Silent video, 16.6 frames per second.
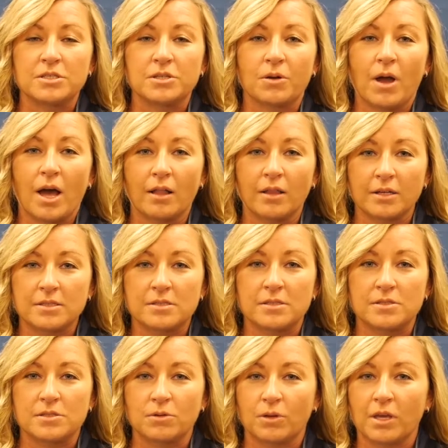You know, Alex
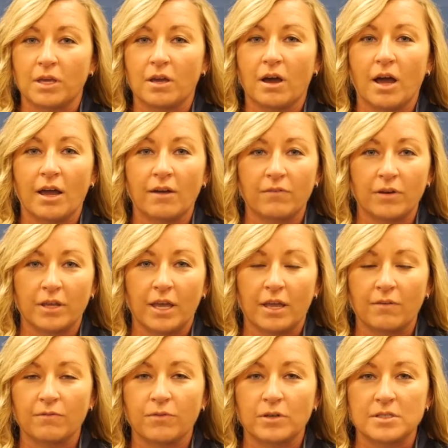Suzuki caught every
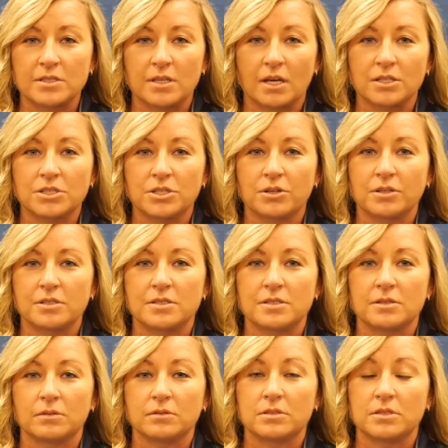game for us last year and
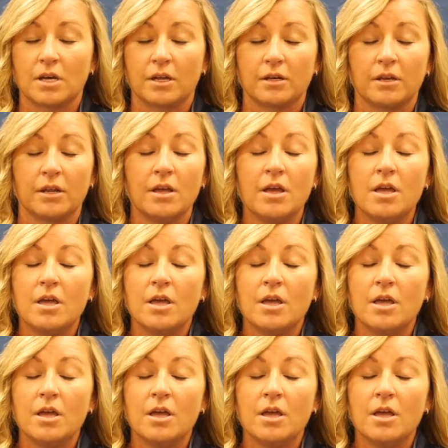has done